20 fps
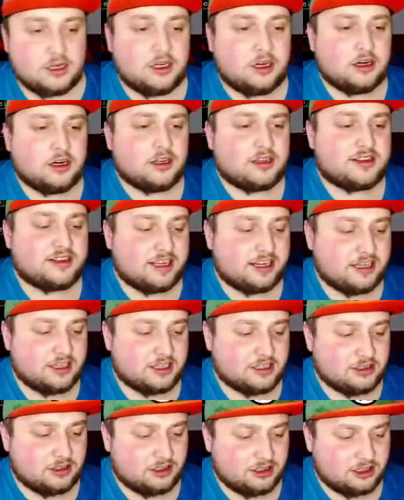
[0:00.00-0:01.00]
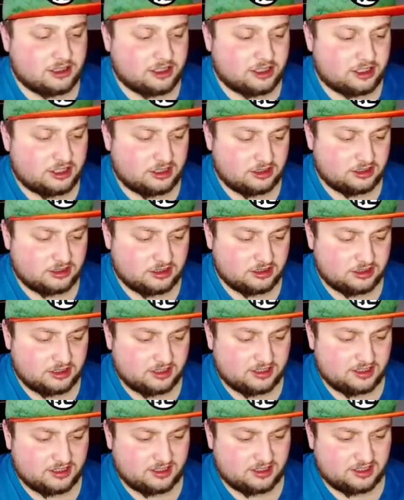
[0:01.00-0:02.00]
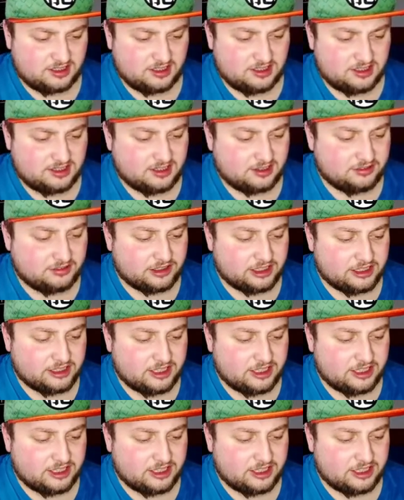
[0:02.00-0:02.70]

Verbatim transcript: Yeah, a Sandaconda? Is it? Is it something like